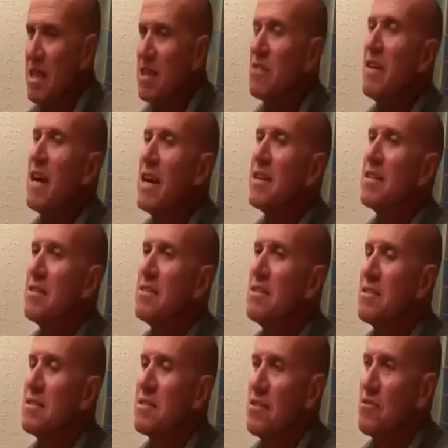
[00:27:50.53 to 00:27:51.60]
kind of
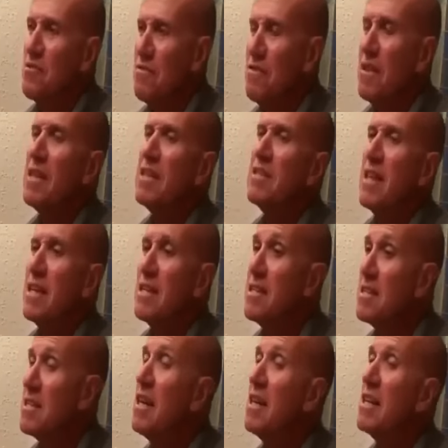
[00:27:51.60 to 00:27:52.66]
arrogance that you find
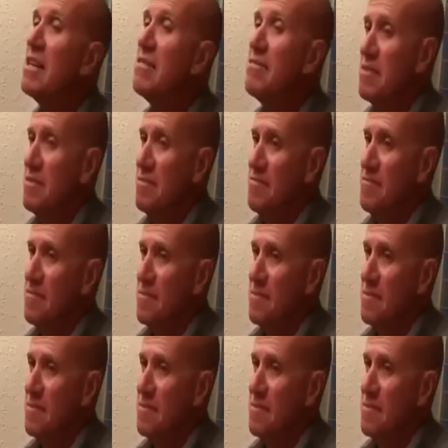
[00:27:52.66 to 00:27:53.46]
at this high level.